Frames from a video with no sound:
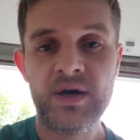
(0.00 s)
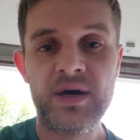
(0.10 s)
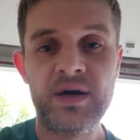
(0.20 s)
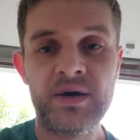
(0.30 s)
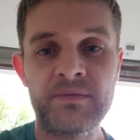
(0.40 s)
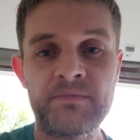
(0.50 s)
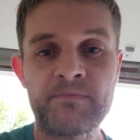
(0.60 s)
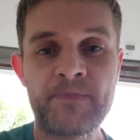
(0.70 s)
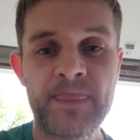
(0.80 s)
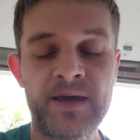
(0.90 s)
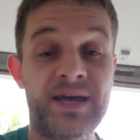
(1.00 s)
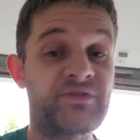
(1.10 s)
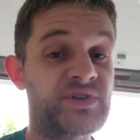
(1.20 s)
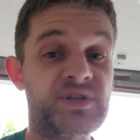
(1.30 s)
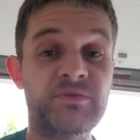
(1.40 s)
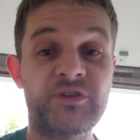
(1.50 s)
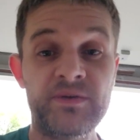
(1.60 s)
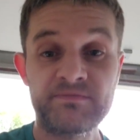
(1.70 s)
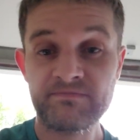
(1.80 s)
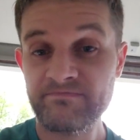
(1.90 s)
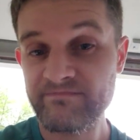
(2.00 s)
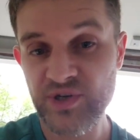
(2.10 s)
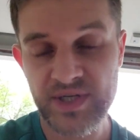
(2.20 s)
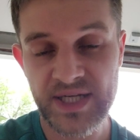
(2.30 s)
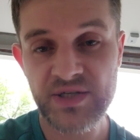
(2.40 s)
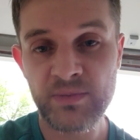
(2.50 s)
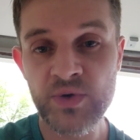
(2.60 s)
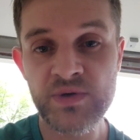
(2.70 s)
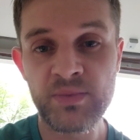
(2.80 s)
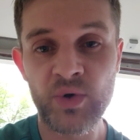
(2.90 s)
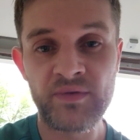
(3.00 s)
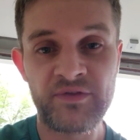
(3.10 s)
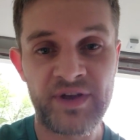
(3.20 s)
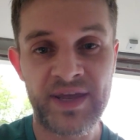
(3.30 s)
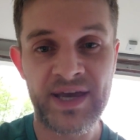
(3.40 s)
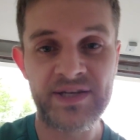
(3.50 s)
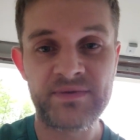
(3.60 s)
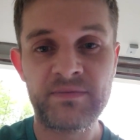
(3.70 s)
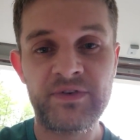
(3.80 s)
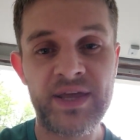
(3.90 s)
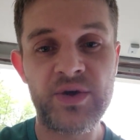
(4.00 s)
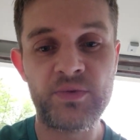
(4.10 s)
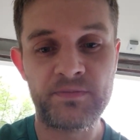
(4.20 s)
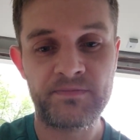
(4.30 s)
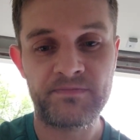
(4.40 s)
and having some fun, because that's the most important thing, guys. Thank you.